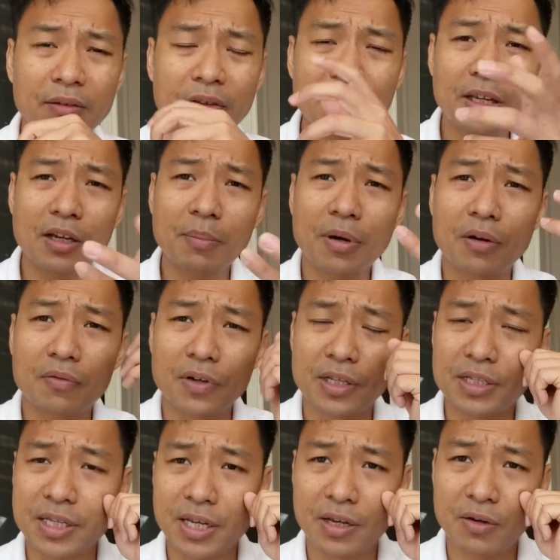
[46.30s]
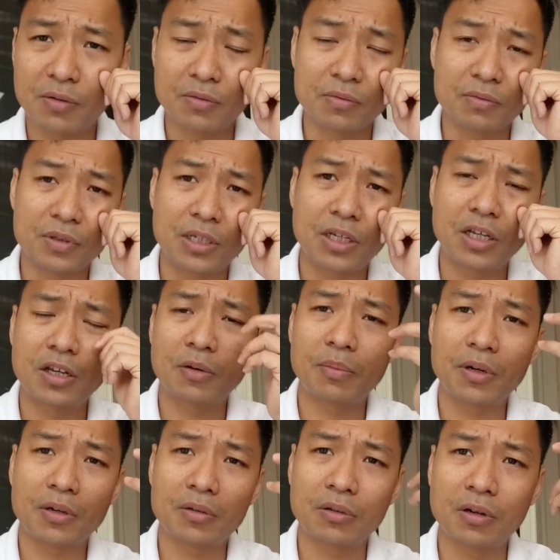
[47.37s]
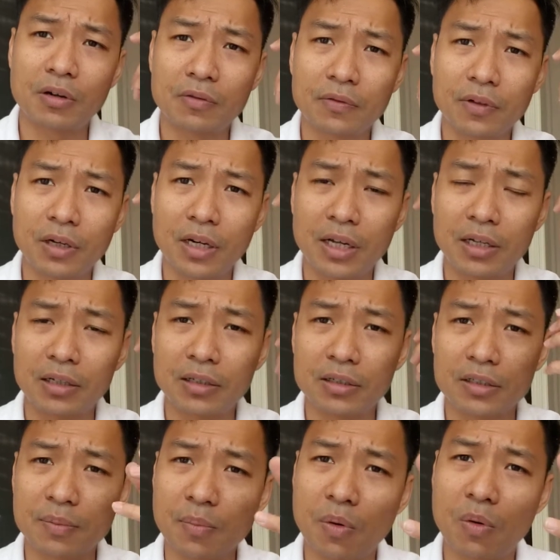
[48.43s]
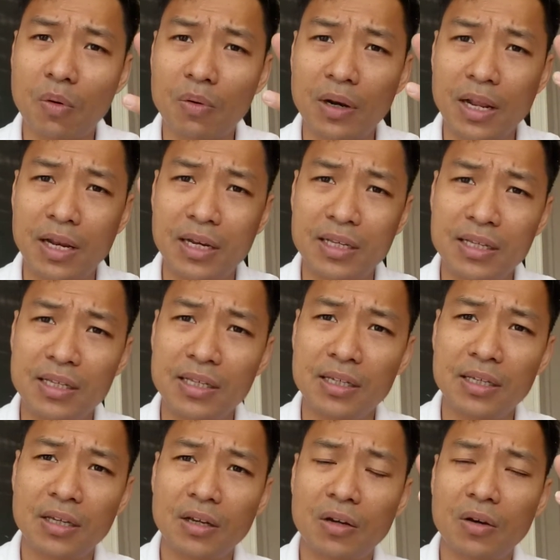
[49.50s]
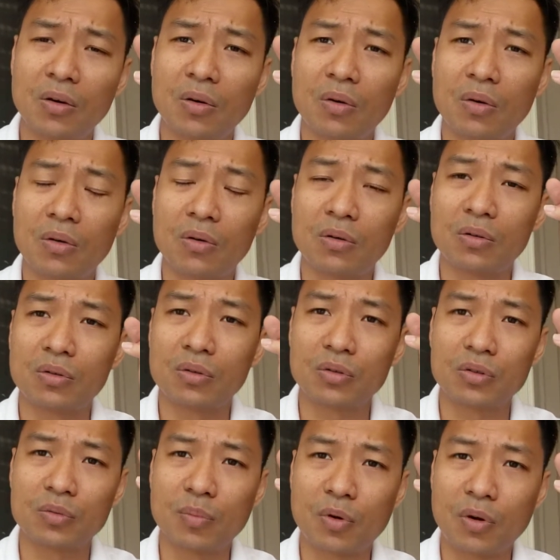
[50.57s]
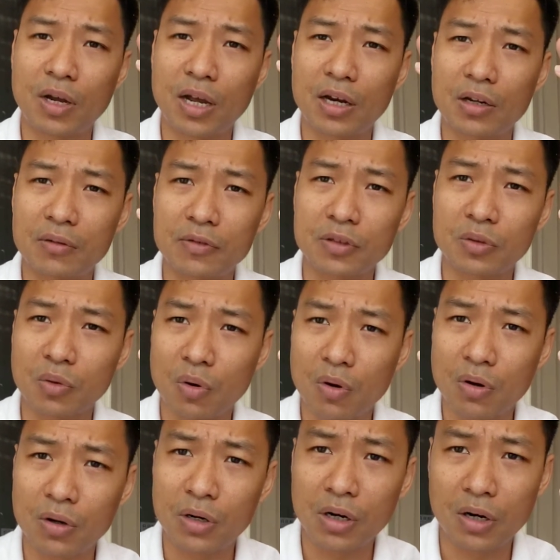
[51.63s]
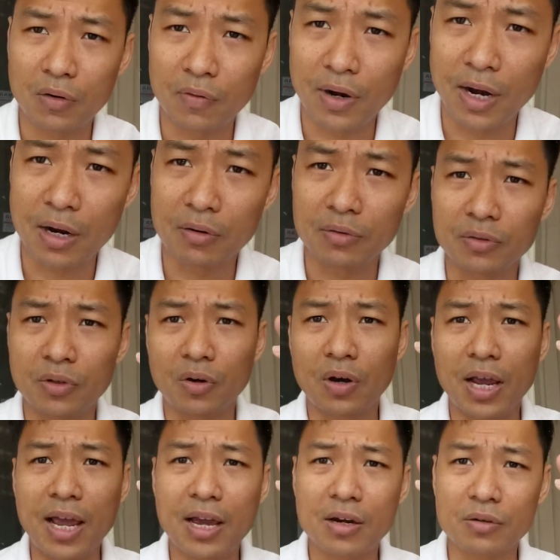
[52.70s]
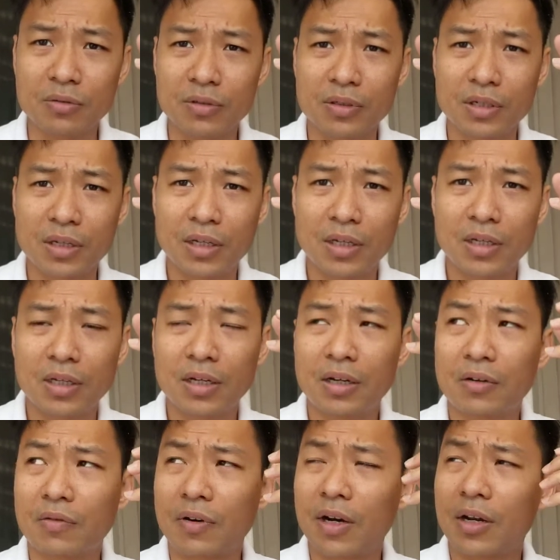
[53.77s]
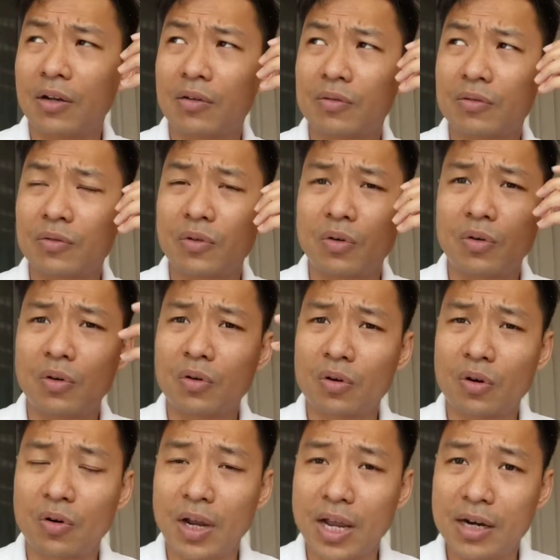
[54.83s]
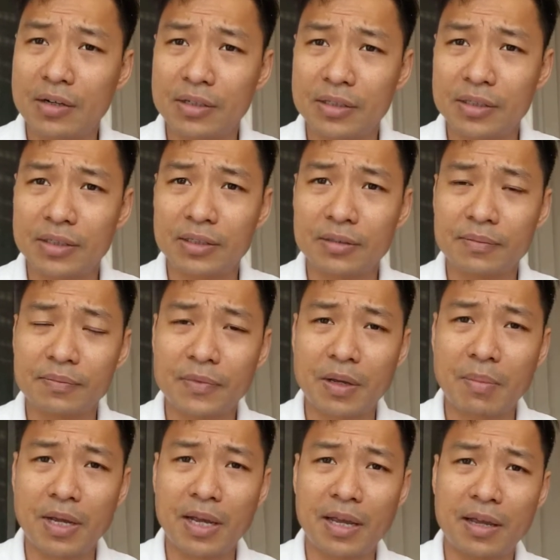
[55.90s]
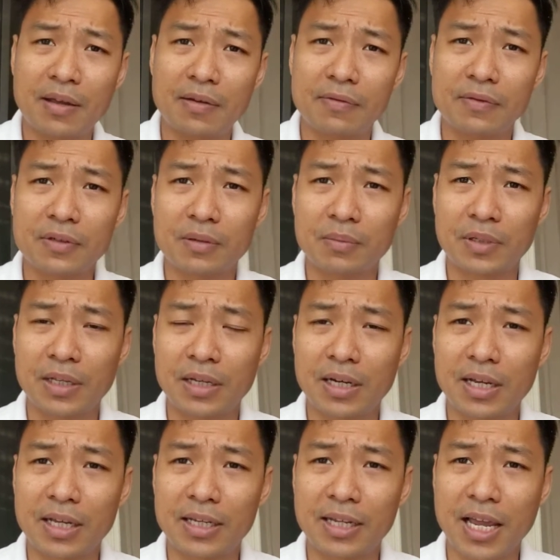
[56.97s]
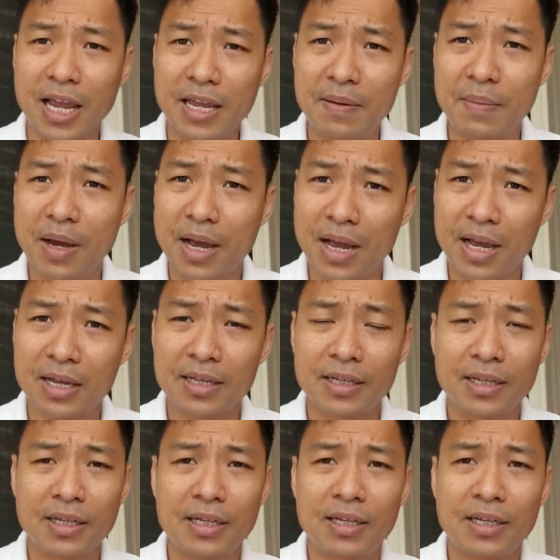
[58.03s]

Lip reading: Think about retail, thinking about of like a small deli or small kind of store around your house, around your local areas. They may have something like Kmart.